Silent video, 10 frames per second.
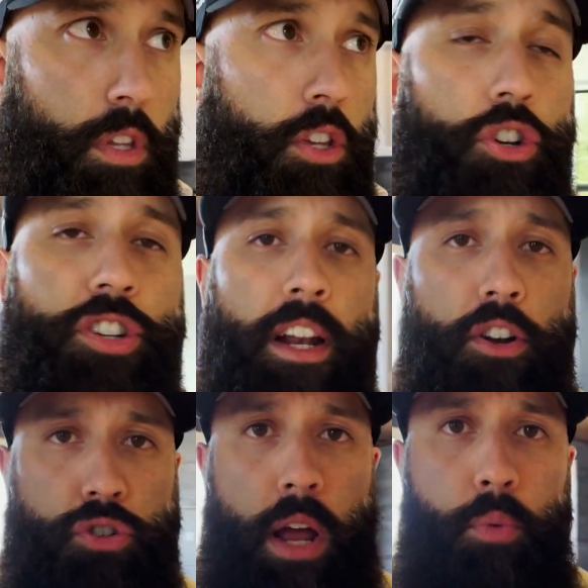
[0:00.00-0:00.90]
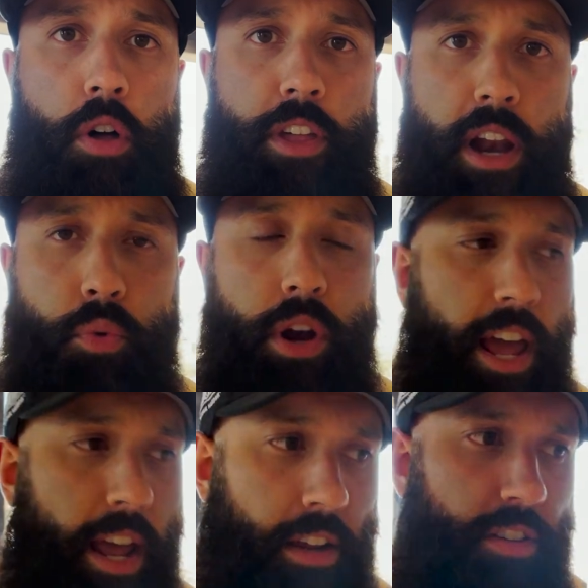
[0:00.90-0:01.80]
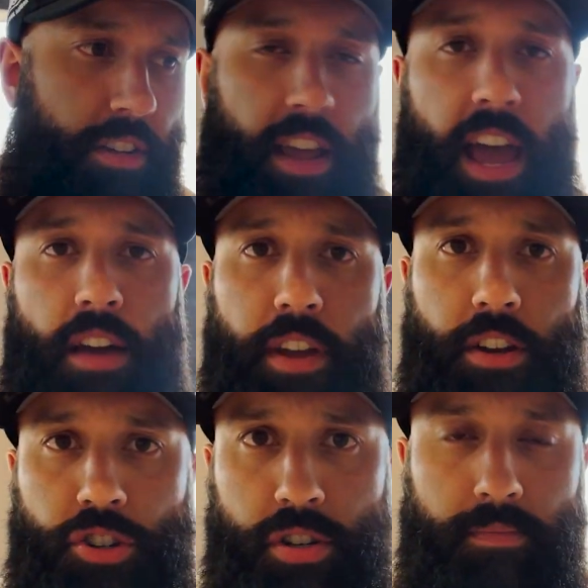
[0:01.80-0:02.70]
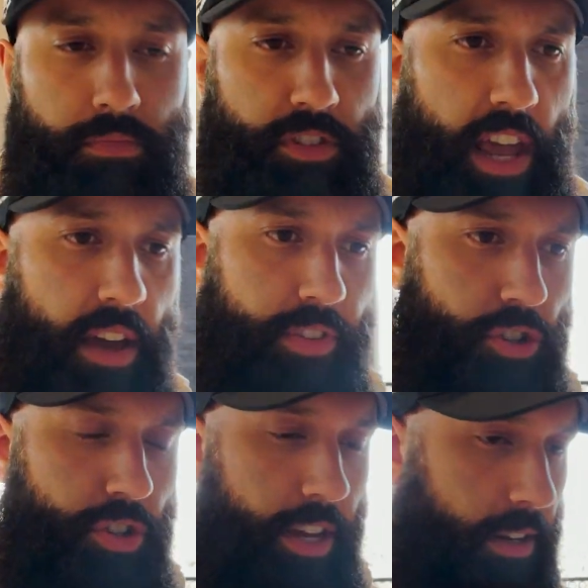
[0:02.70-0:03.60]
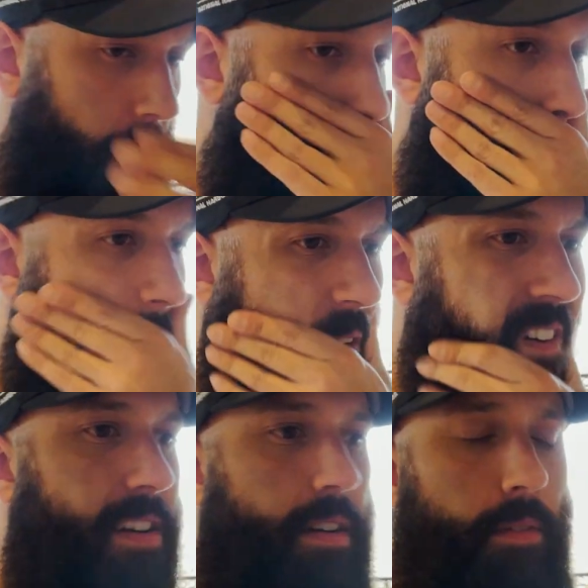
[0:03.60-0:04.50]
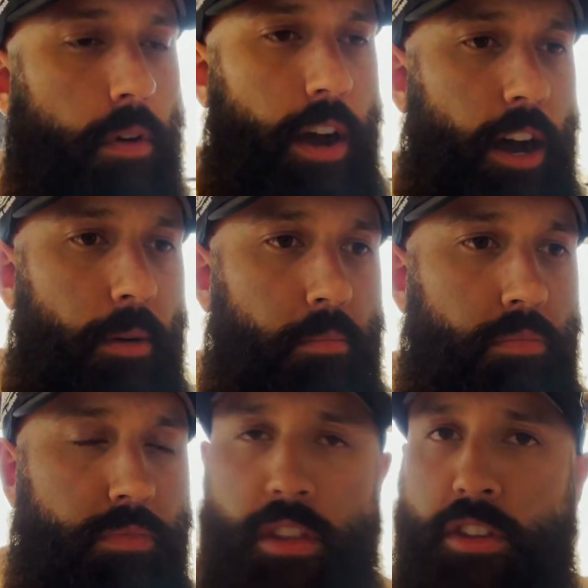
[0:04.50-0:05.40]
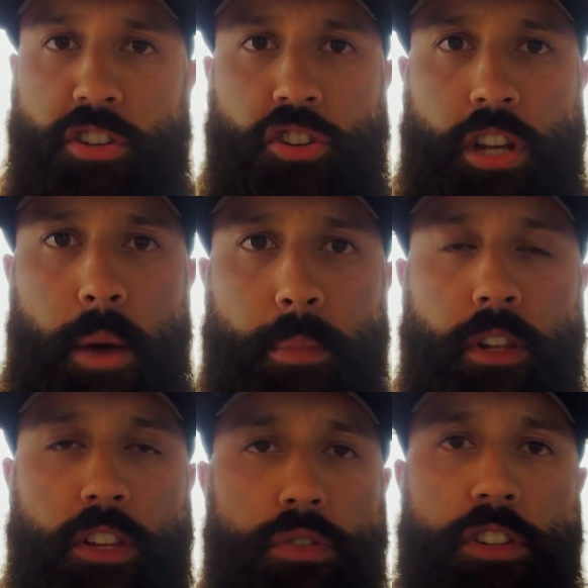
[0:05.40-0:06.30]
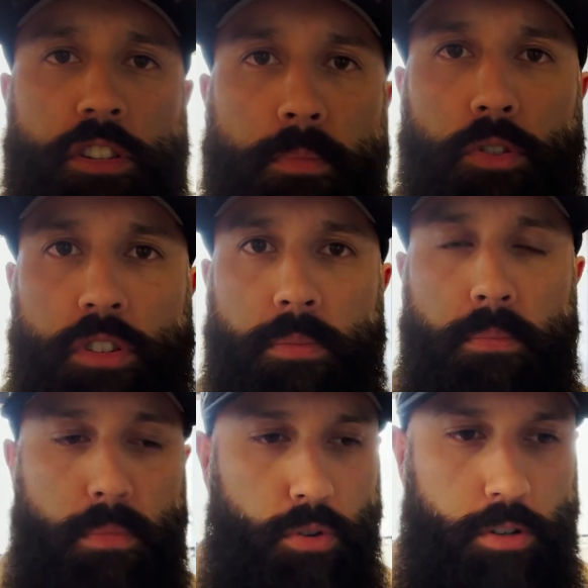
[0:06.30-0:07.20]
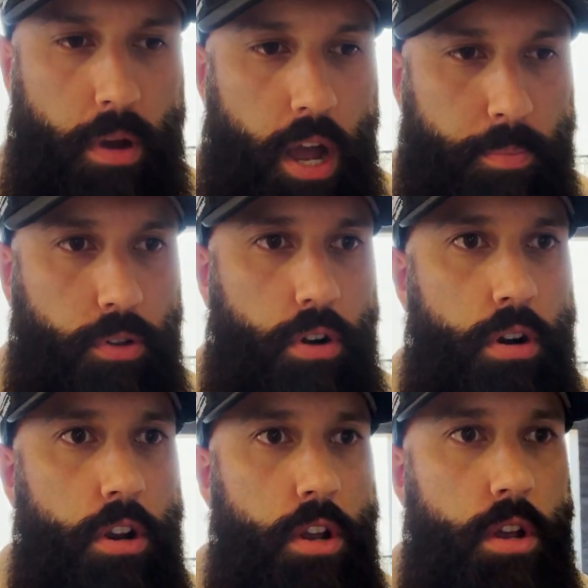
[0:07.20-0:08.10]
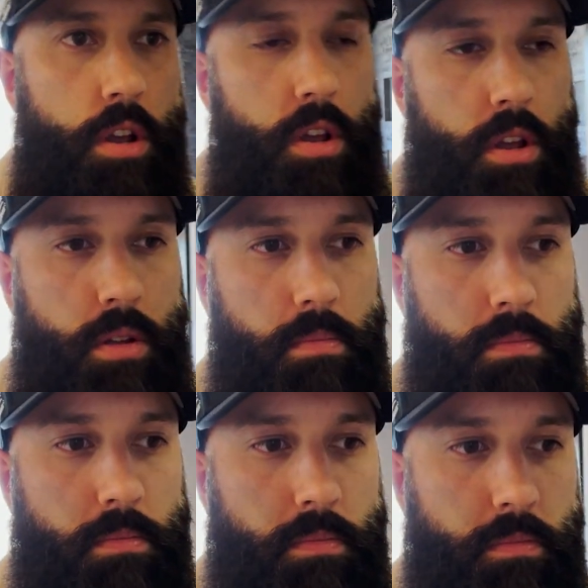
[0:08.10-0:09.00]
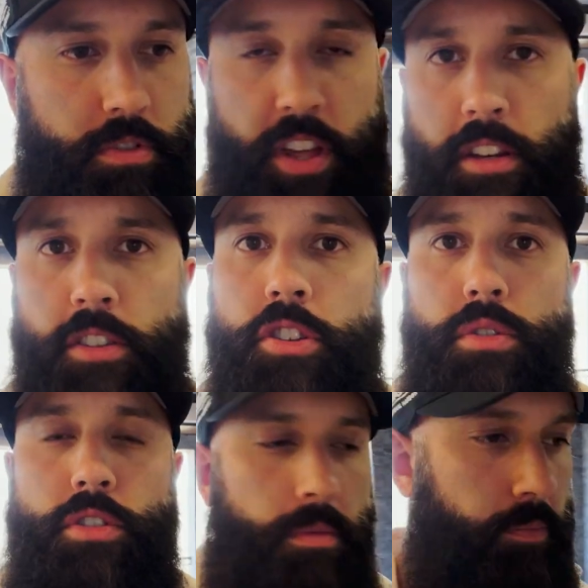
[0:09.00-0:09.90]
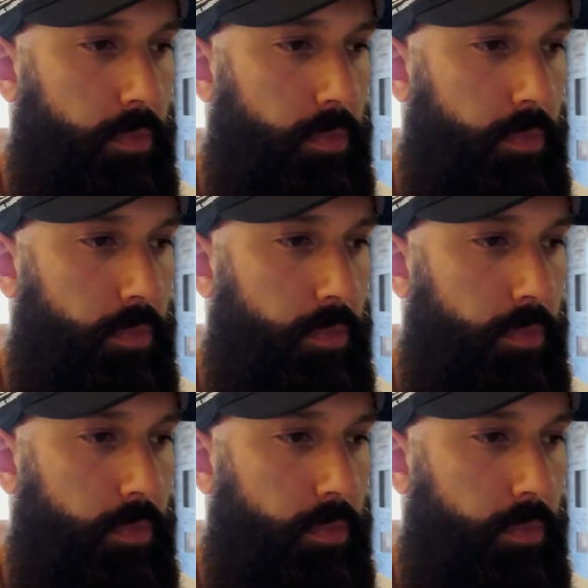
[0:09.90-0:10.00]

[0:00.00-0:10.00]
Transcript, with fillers: your standard drywall that anyone hangs is a half inch. It's a half inch thick. Um, it's just commonly used. It's the most, most popular thickness used.